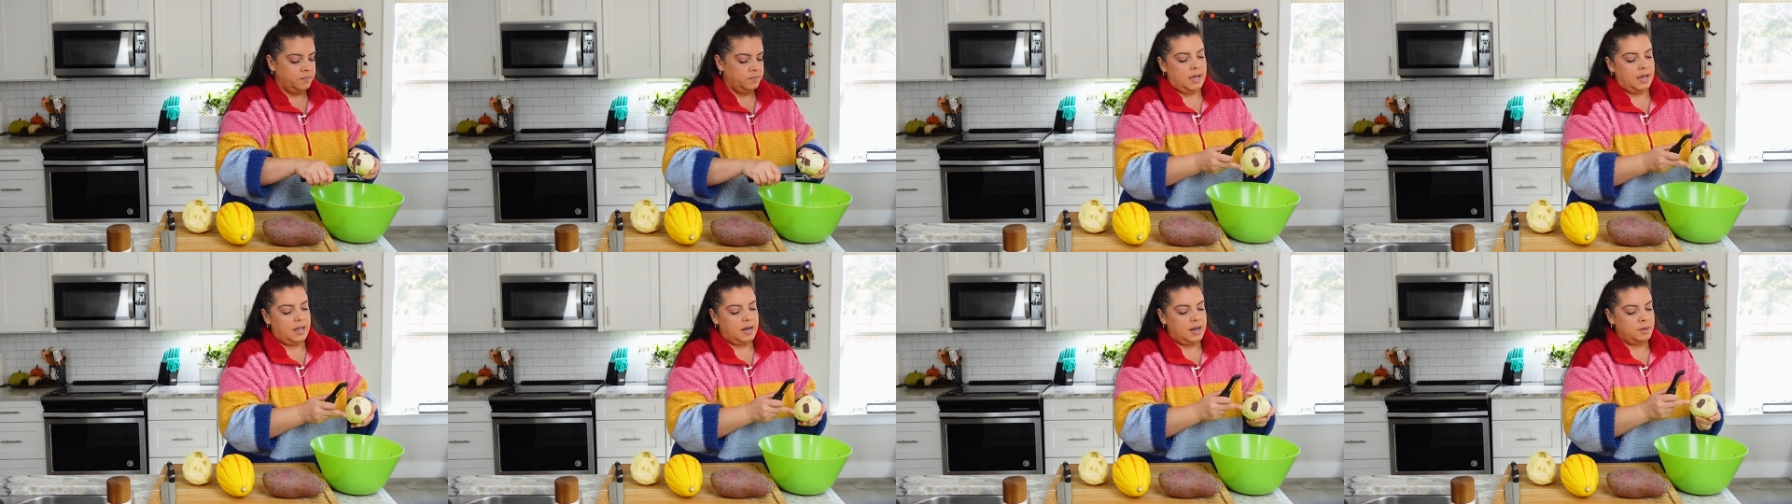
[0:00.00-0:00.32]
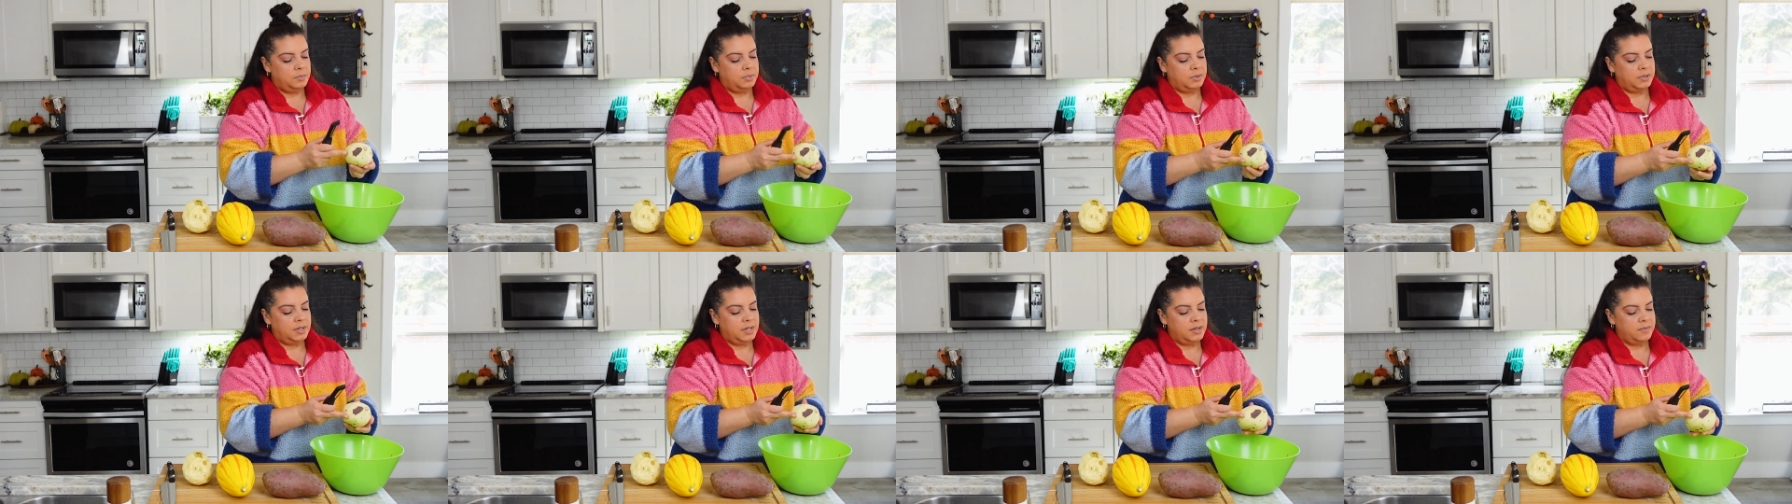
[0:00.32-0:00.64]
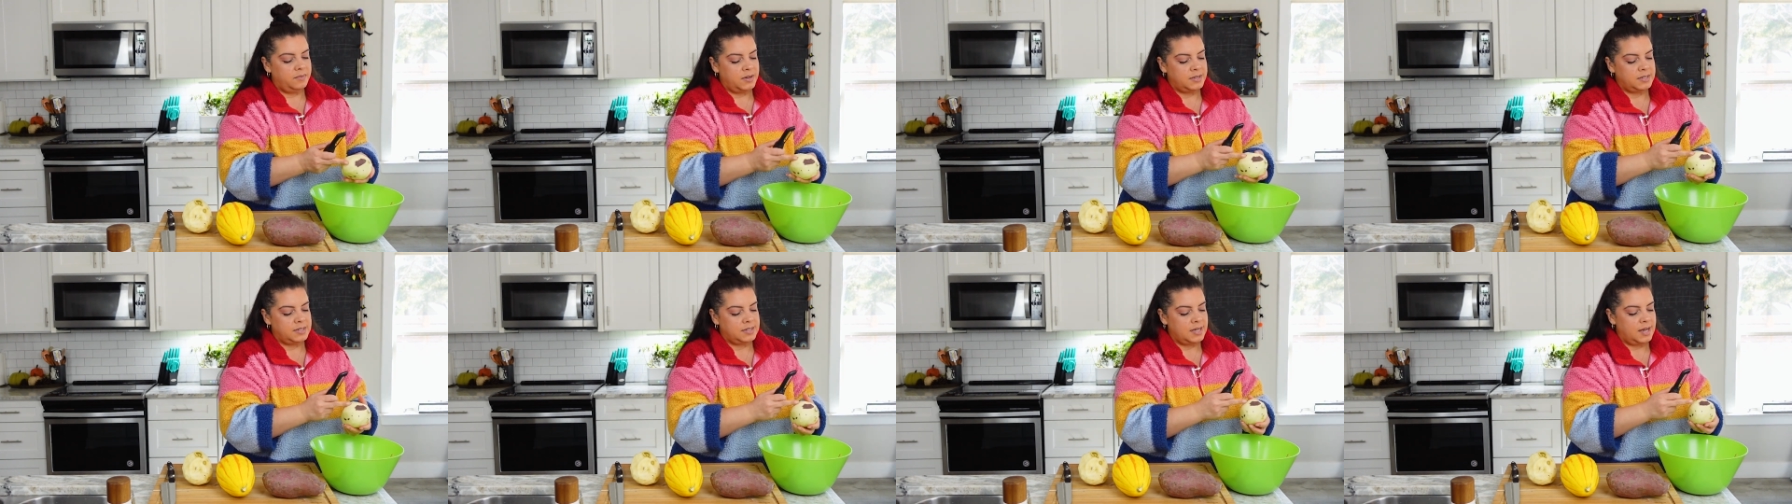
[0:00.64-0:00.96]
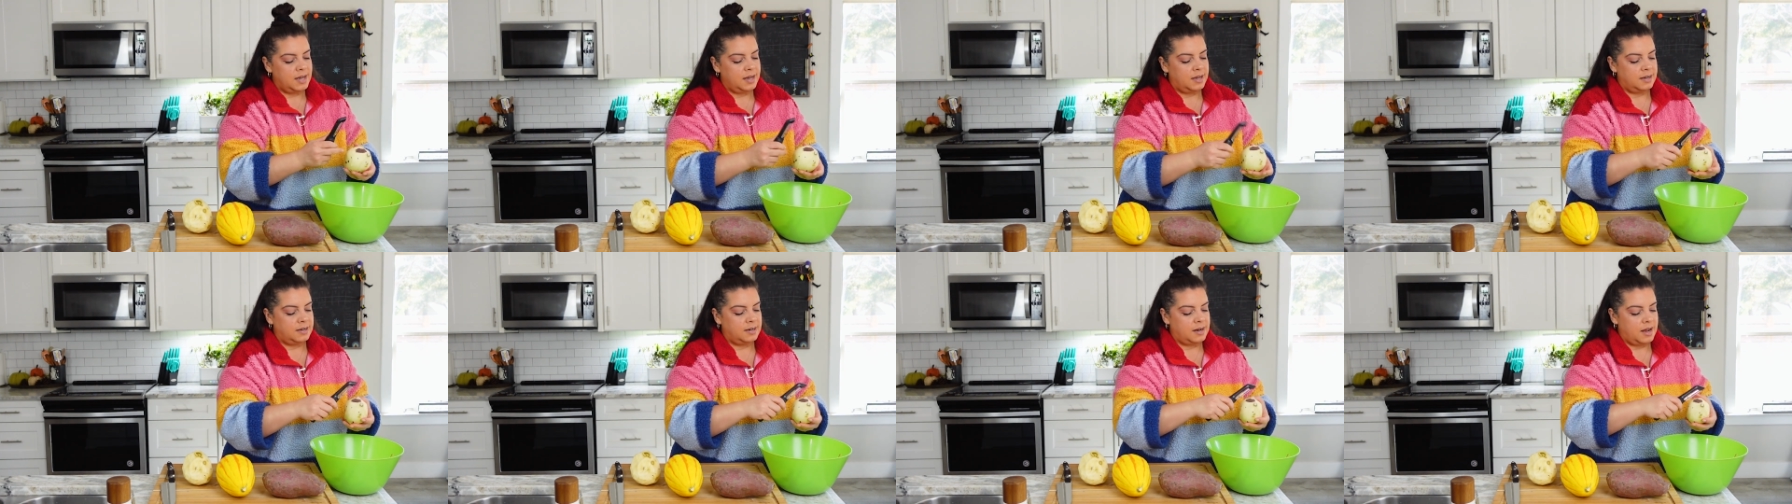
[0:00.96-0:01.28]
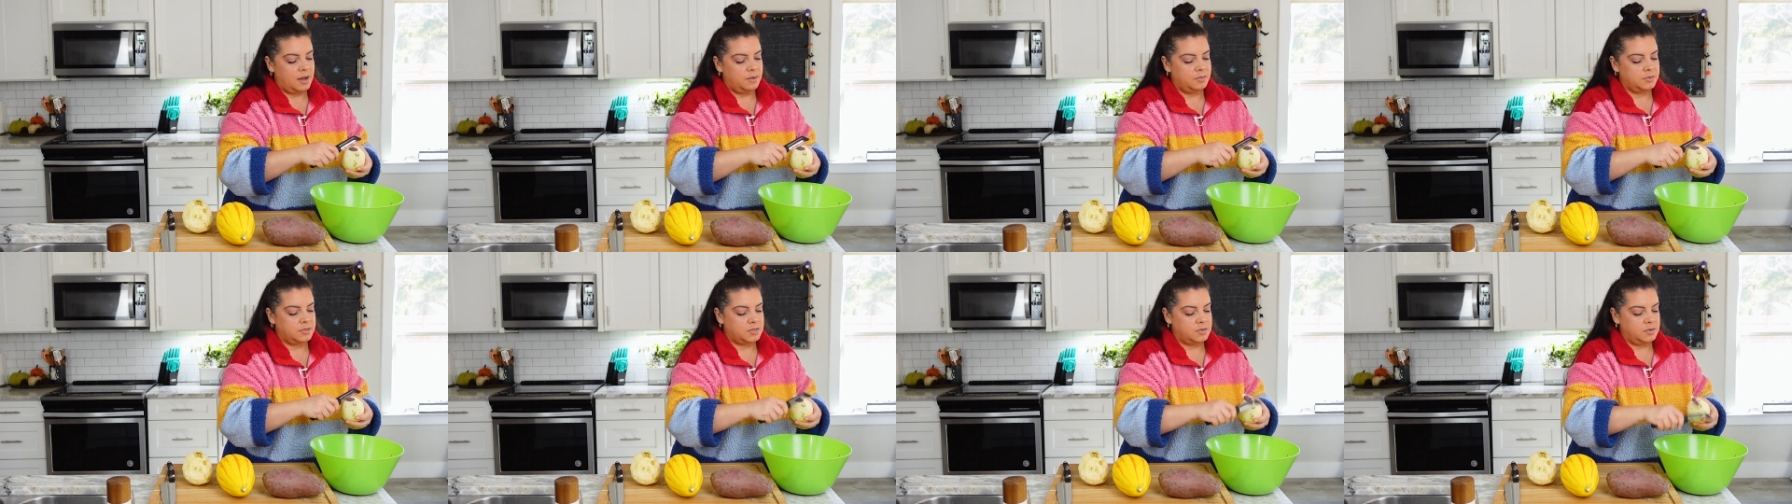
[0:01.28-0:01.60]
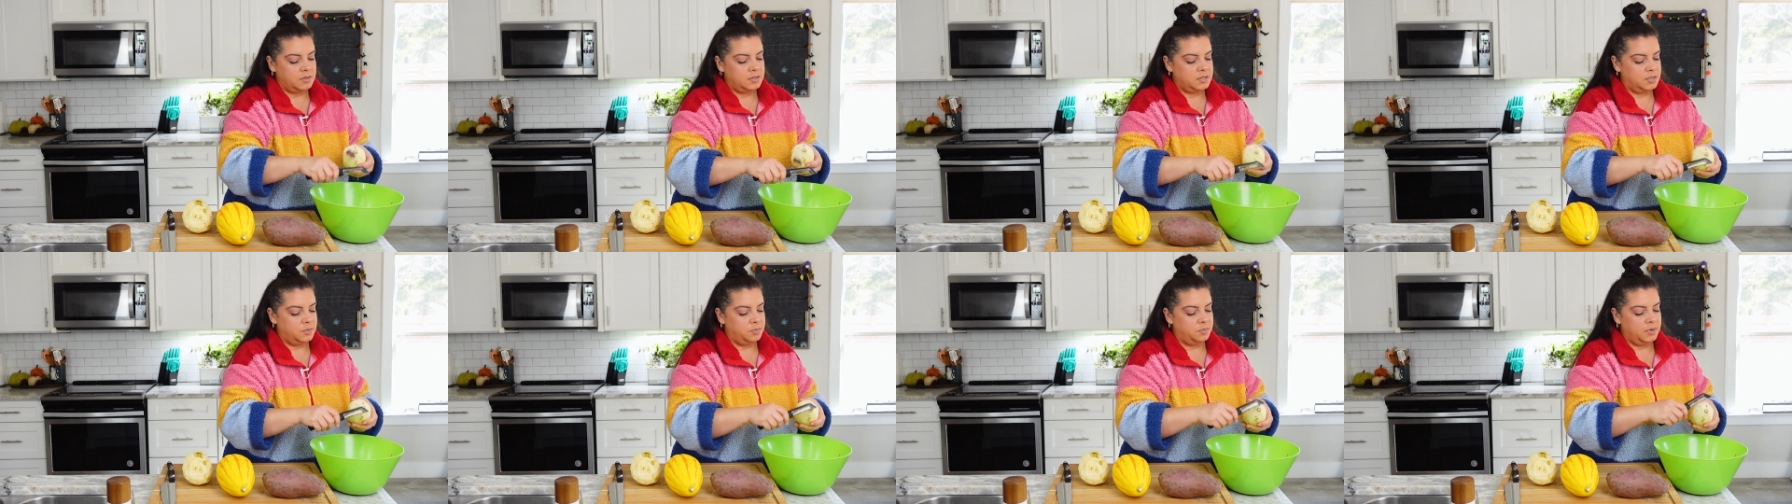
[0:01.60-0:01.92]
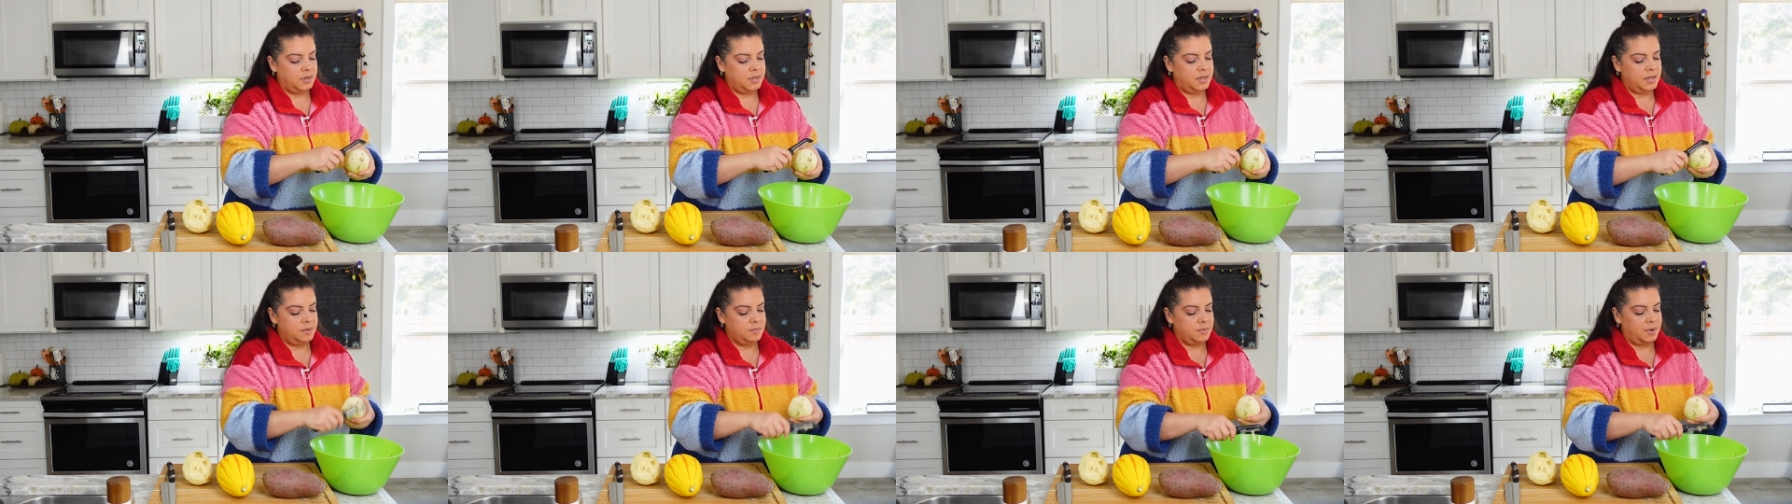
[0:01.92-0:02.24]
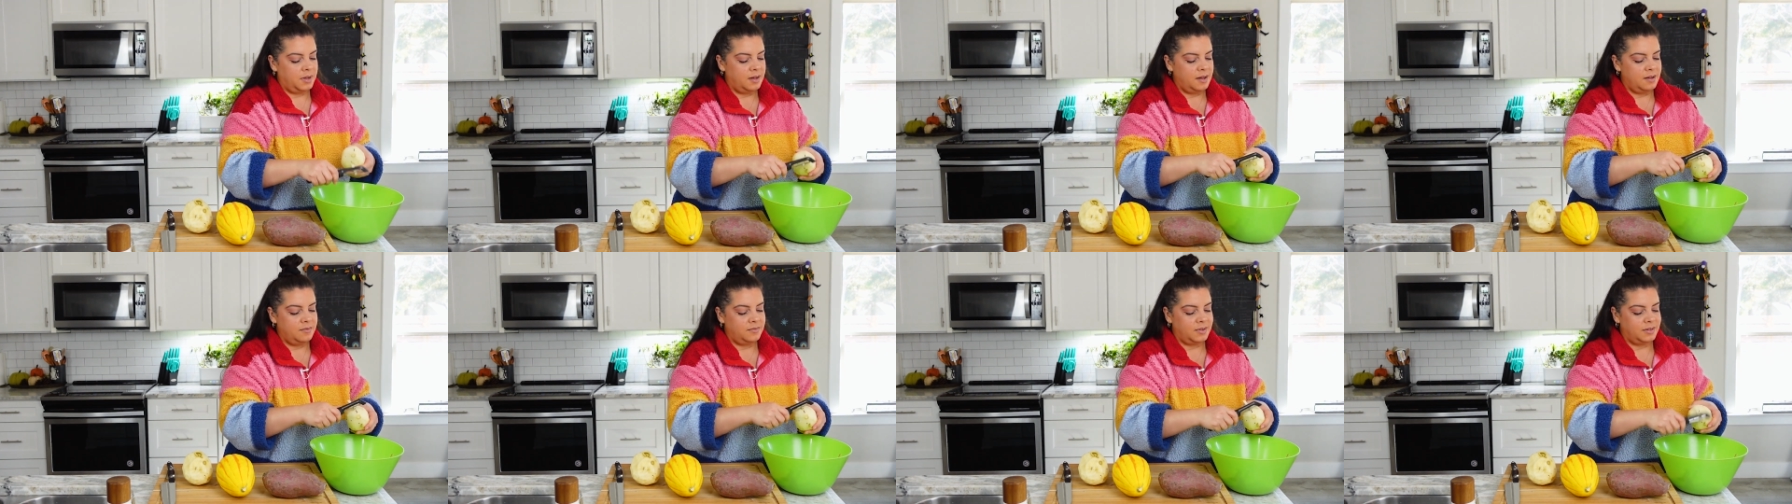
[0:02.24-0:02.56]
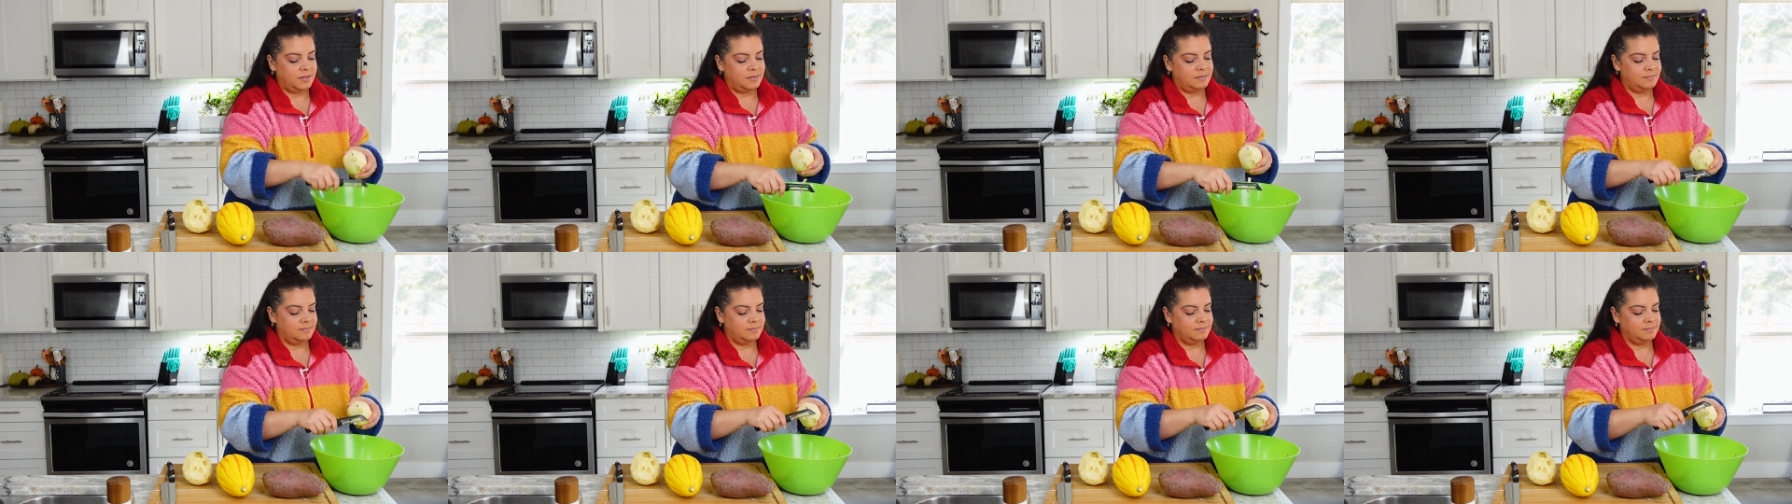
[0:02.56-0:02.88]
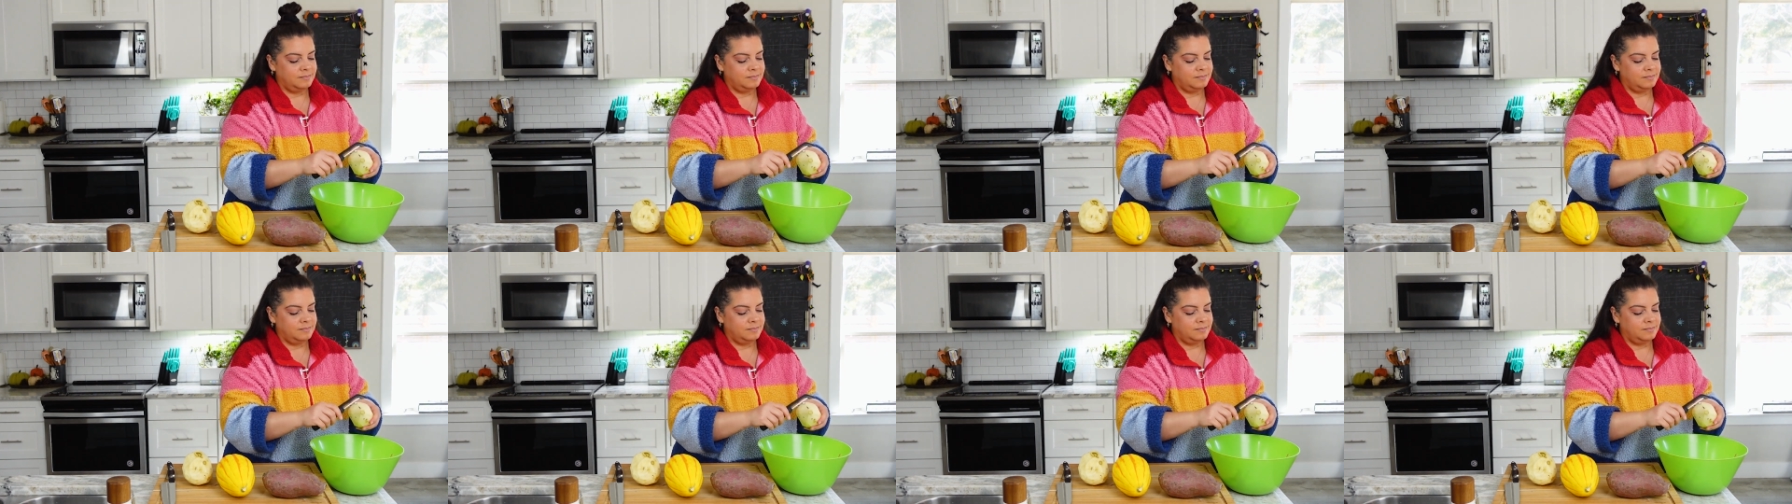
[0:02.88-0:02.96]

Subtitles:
And I believe I said I was going to preheat my oven